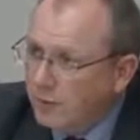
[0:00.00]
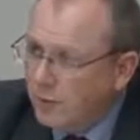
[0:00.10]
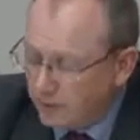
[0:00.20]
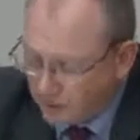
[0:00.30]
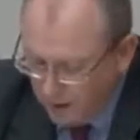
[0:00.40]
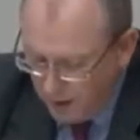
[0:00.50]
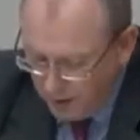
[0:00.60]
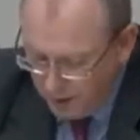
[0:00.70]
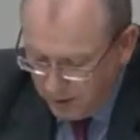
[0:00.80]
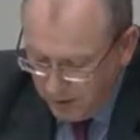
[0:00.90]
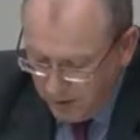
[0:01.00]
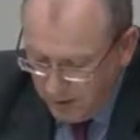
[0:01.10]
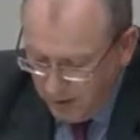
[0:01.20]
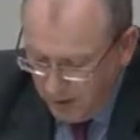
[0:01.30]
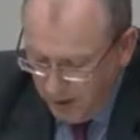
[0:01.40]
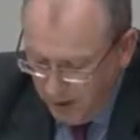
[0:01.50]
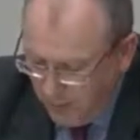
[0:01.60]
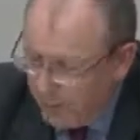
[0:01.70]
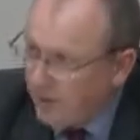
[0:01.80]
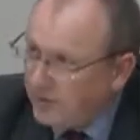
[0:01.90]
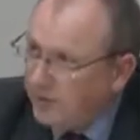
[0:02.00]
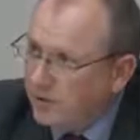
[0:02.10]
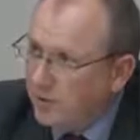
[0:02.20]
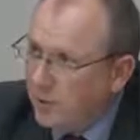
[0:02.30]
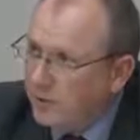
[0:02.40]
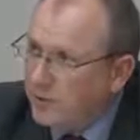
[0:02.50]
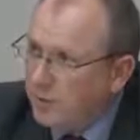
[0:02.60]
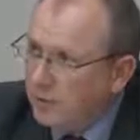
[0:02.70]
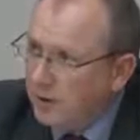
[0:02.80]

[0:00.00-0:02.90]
was at best suboptimal.